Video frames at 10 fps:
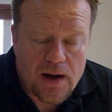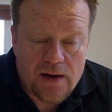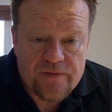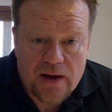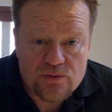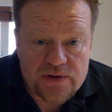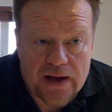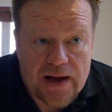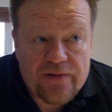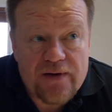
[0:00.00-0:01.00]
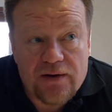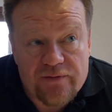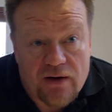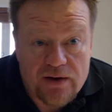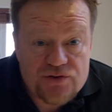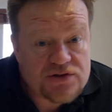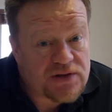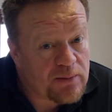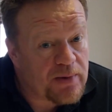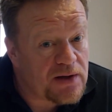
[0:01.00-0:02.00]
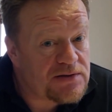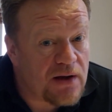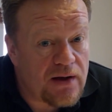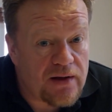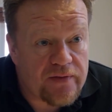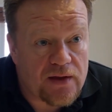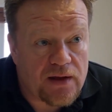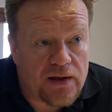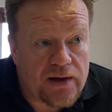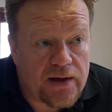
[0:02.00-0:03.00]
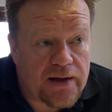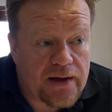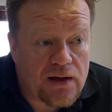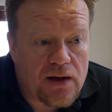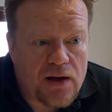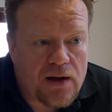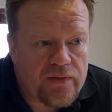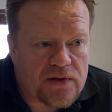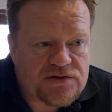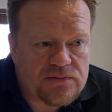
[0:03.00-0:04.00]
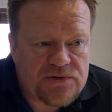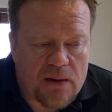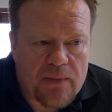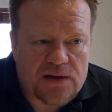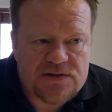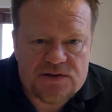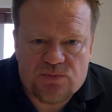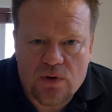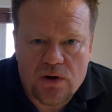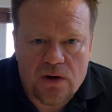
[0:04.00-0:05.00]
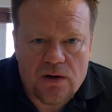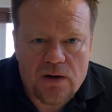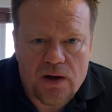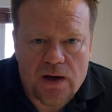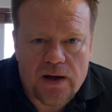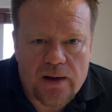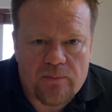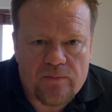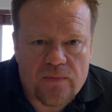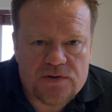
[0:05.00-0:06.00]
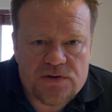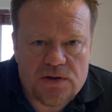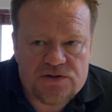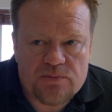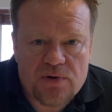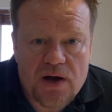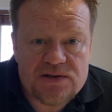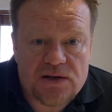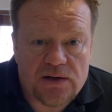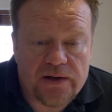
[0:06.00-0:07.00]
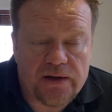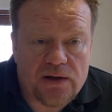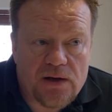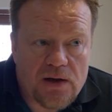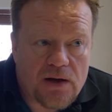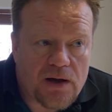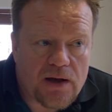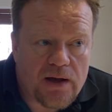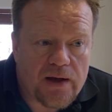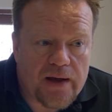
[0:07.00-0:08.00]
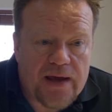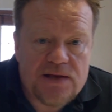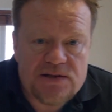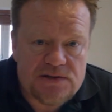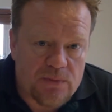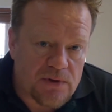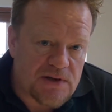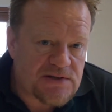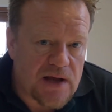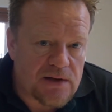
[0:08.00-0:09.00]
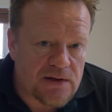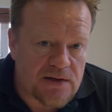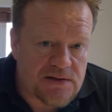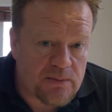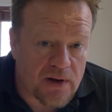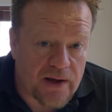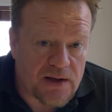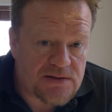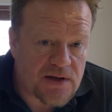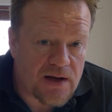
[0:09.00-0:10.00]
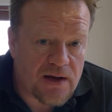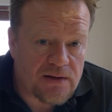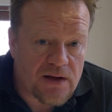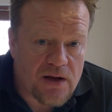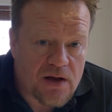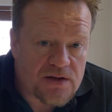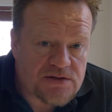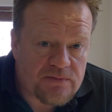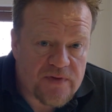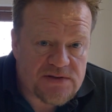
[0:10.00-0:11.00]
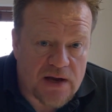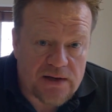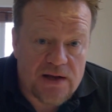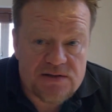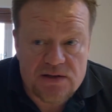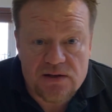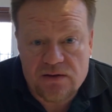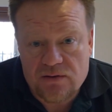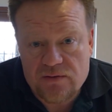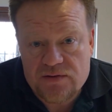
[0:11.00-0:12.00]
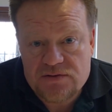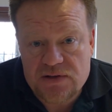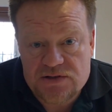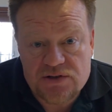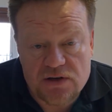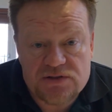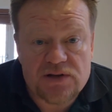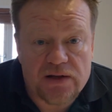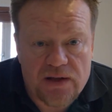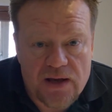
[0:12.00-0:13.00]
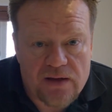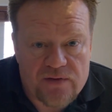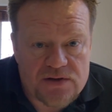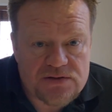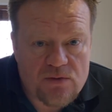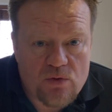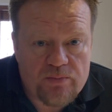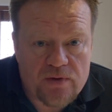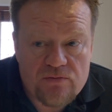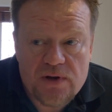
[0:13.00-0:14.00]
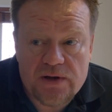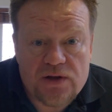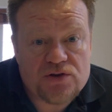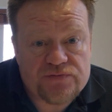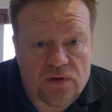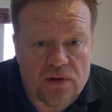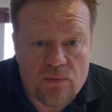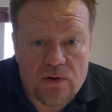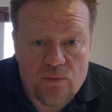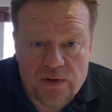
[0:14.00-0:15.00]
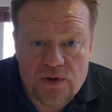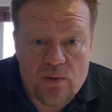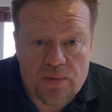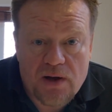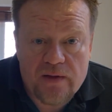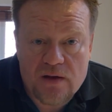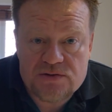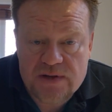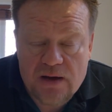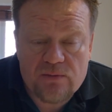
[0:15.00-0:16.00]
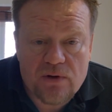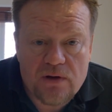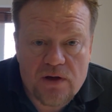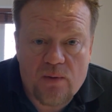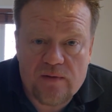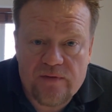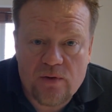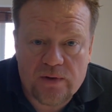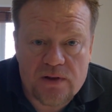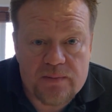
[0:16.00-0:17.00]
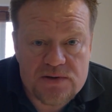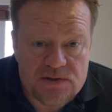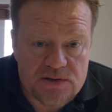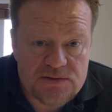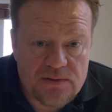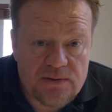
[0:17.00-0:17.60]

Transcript: I found it very interesting, Peter. The subject matters were surprisingly easy to understand and assimilate, and some of the techniques that you discussed and gave us would be really useful, and we do apply those now going forward in the business.